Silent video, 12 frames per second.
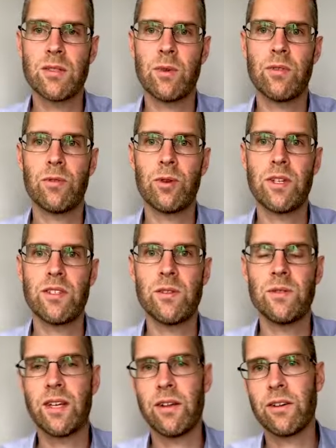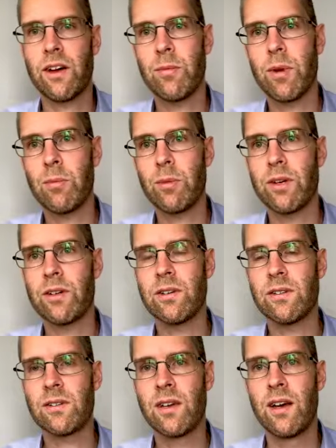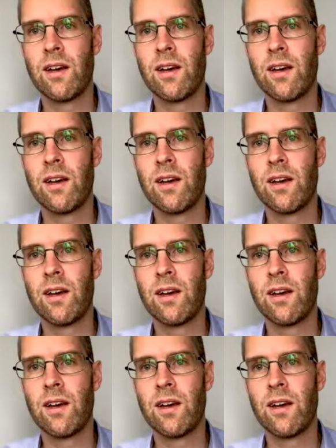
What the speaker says: with 42 telecom operators.